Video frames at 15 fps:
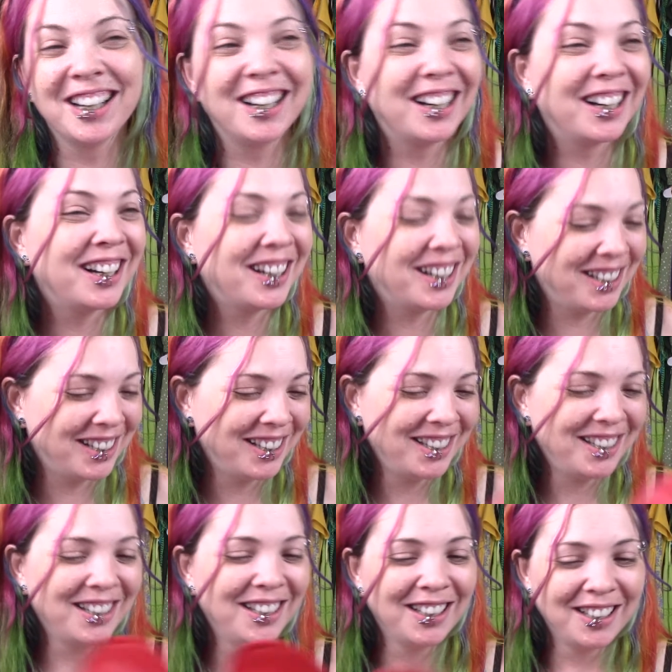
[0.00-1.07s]

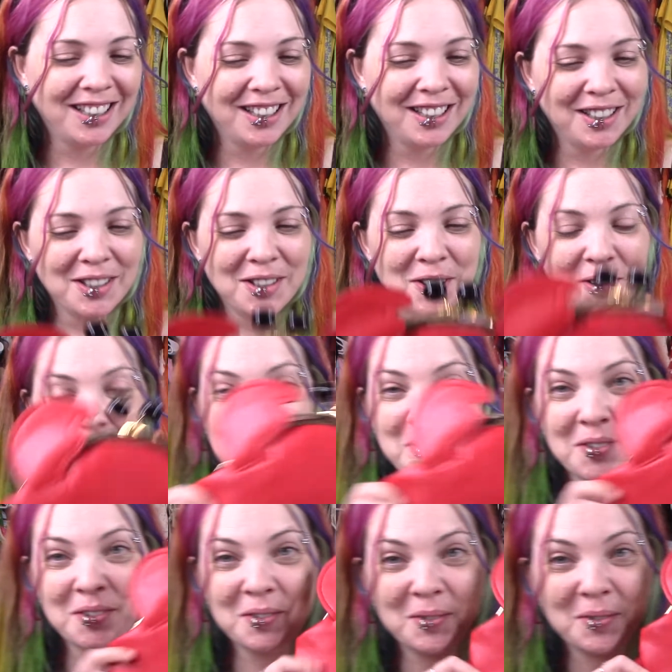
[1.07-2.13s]

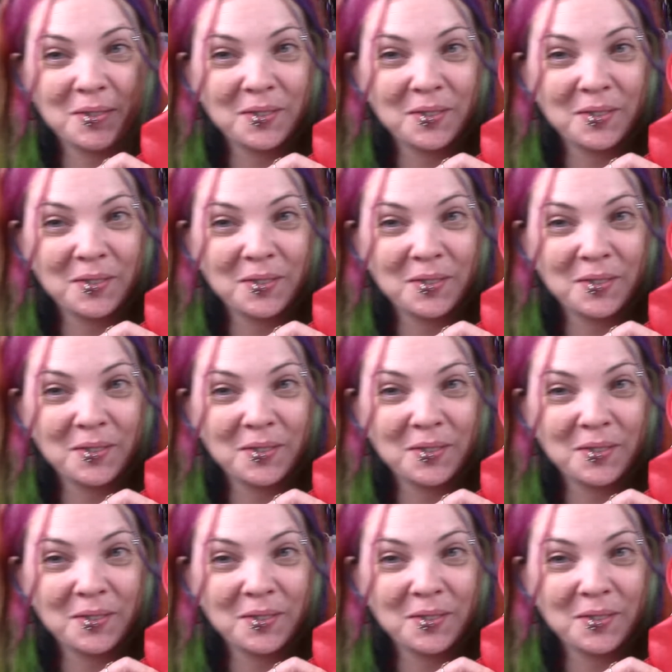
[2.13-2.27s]
[no speech]